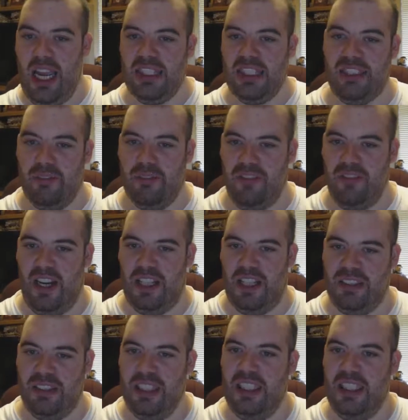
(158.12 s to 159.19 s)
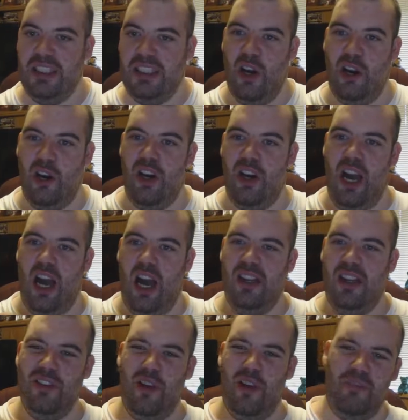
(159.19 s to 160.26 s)
innocent fun. Not
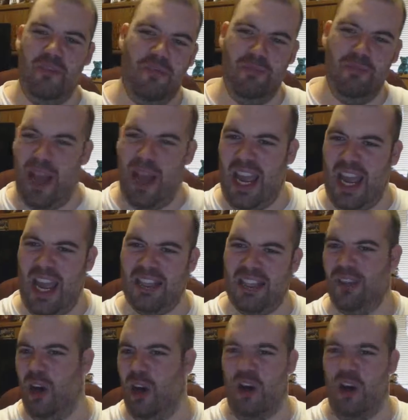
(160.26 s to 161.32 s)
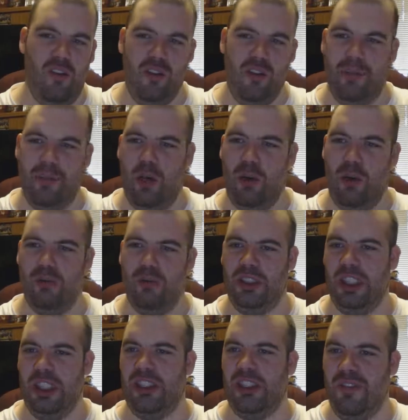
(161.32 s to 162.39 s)
bad, not horrible,
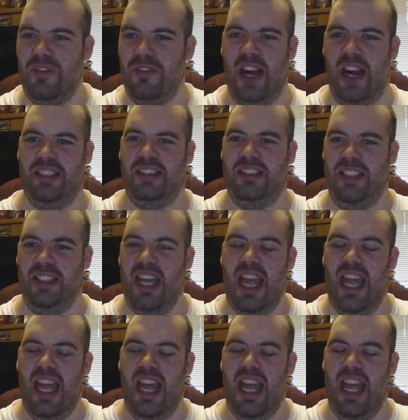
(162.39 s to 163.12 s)
just fun.